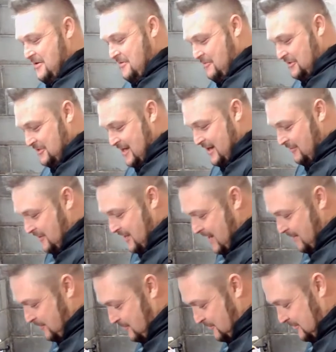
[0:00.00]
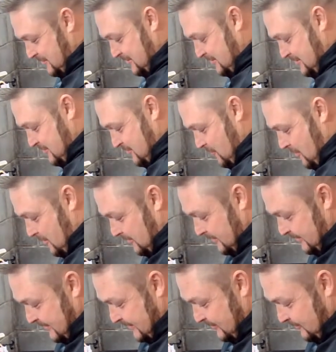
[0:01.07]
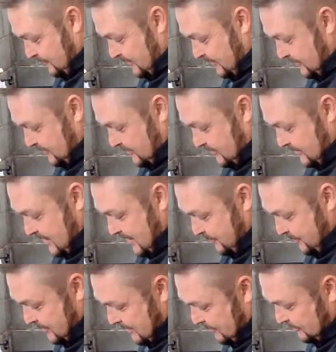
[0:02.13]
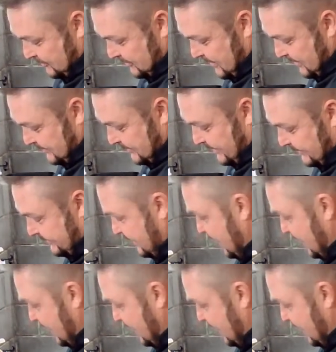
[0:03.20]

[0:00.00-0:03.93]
Was not real happy with the quality of that whole video turned out, but I was just kind of testing